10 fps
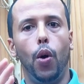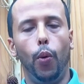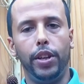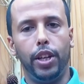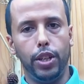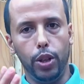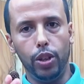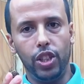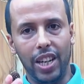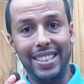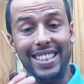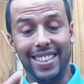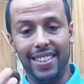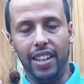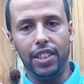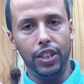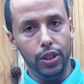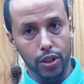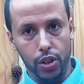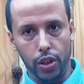Whether you're just starting
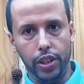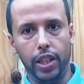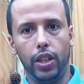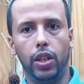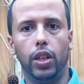your journey